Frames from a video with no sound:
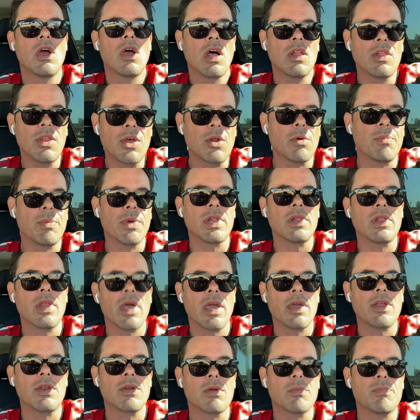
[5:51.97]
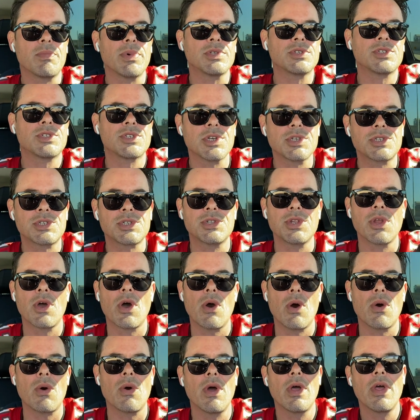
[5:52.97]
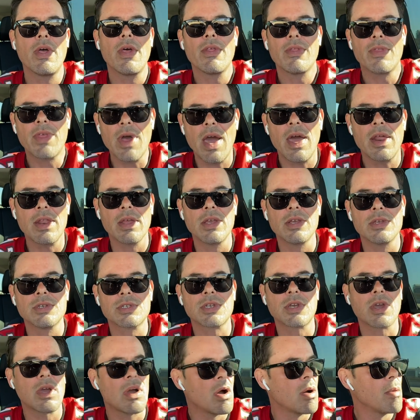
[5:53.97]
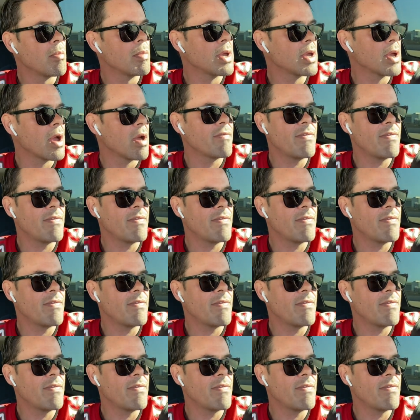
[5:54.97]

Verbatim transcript: a little bit later, but just know that is coming.